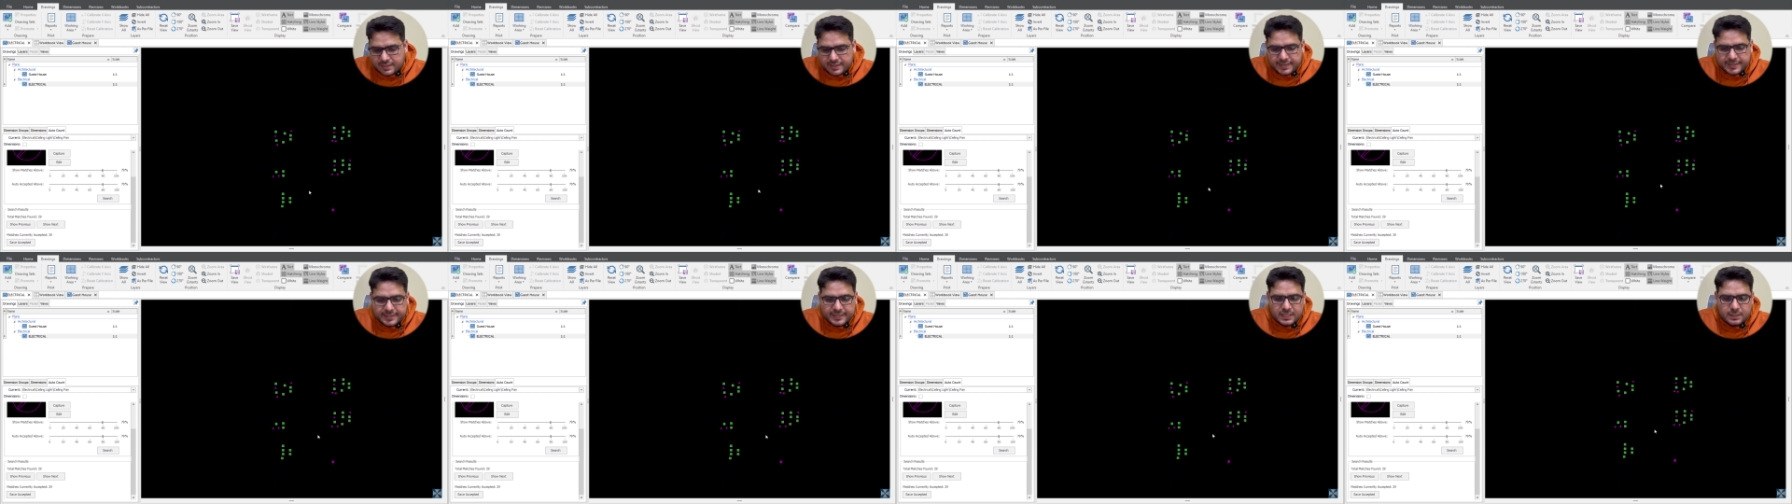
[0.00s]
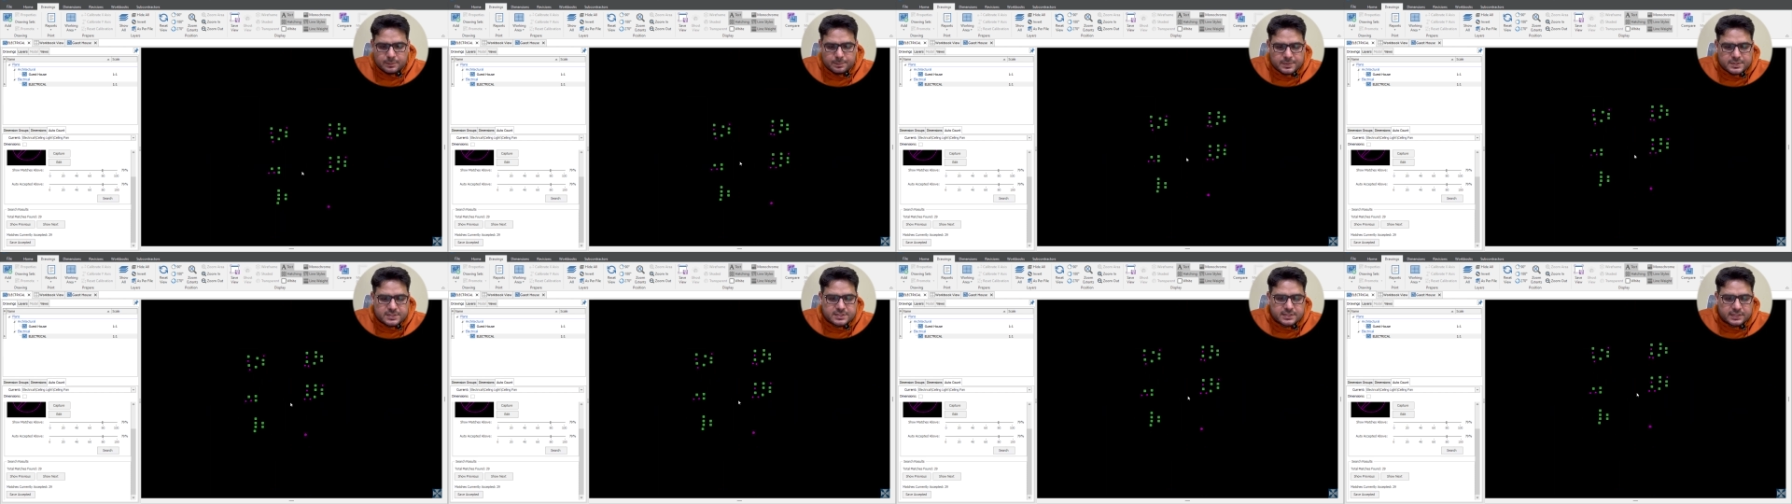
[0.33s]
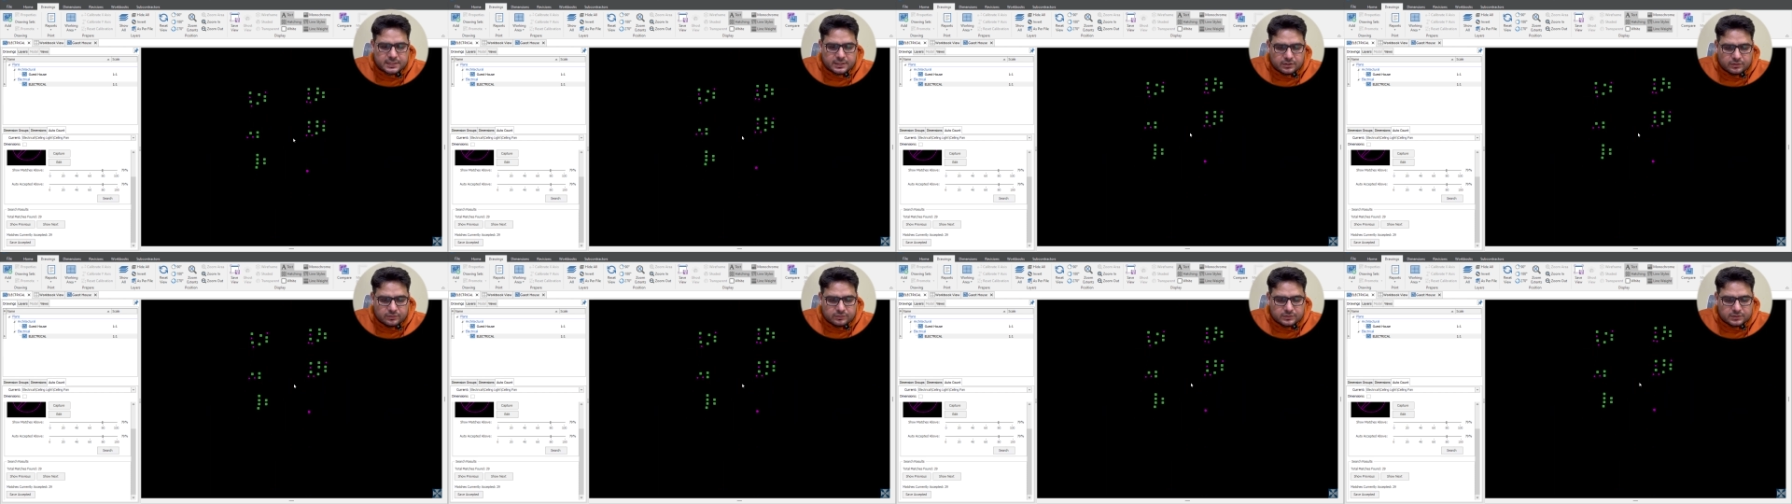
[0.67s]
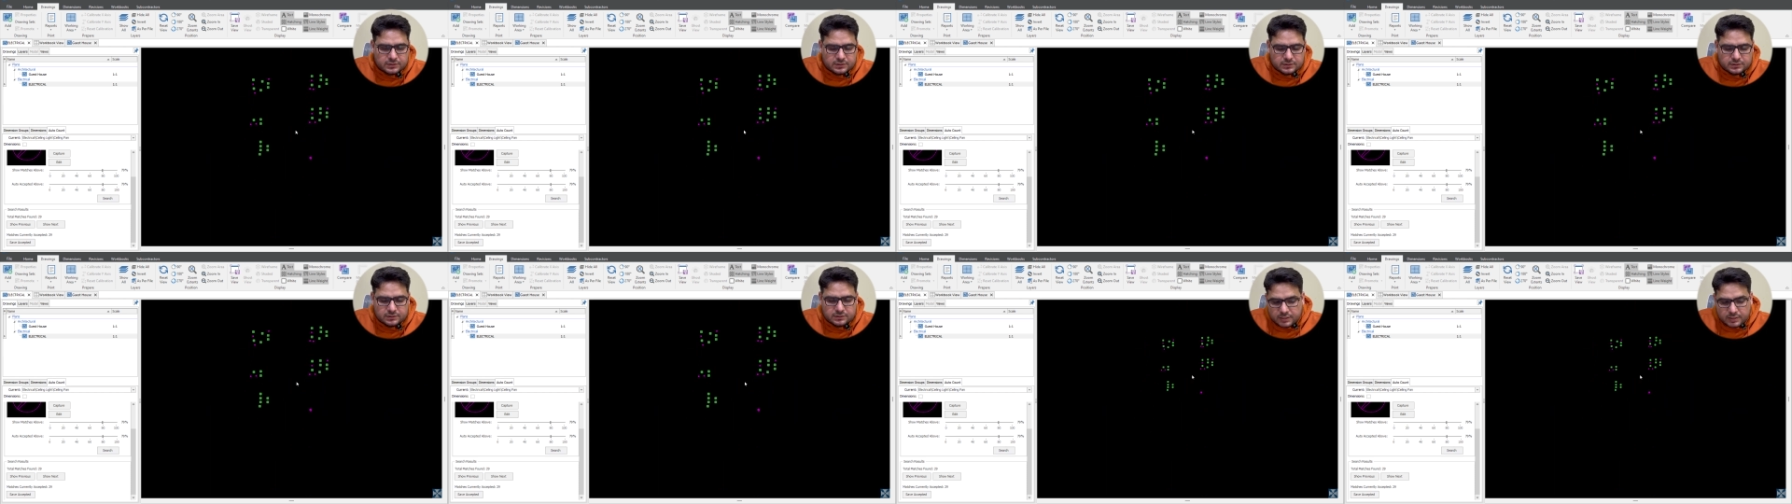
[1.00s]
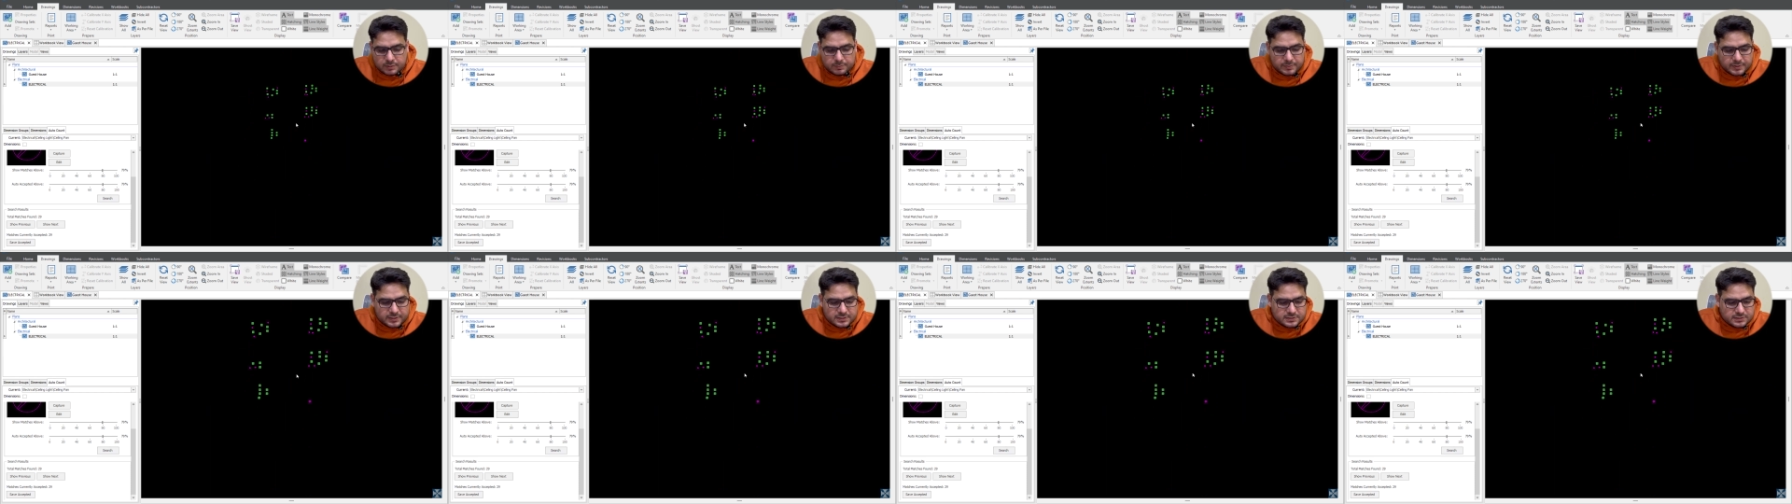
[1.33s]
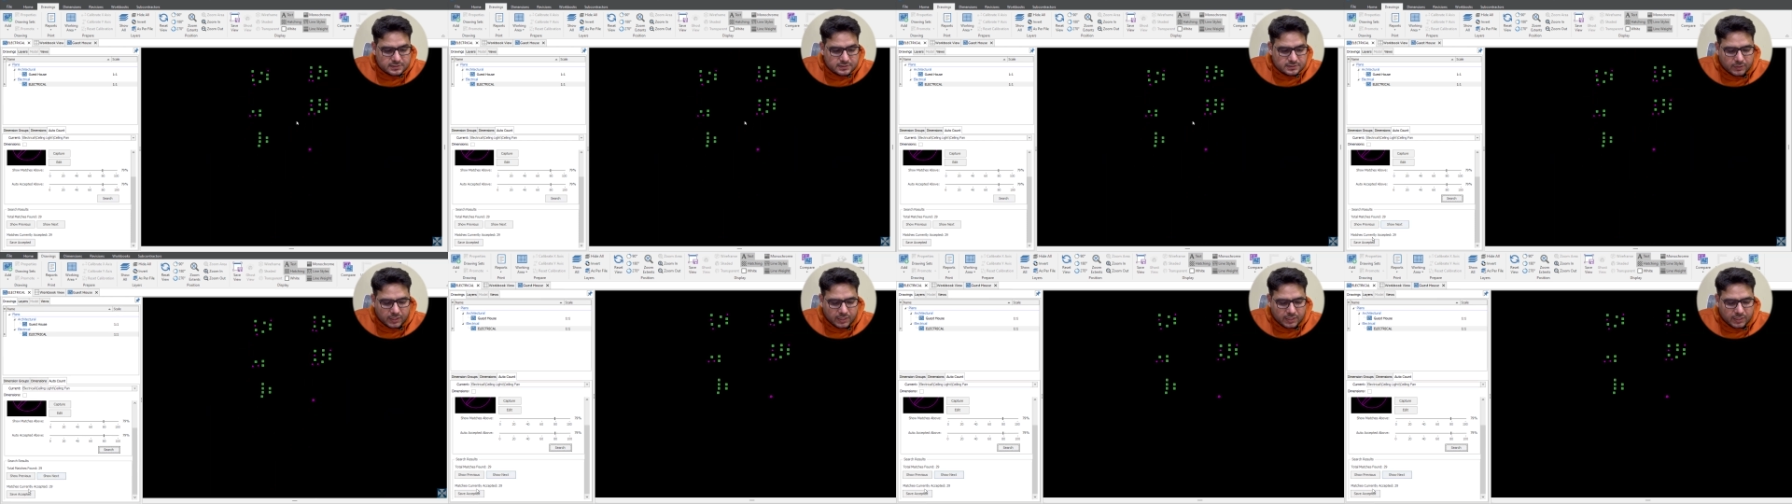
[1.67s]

80% of the dimension.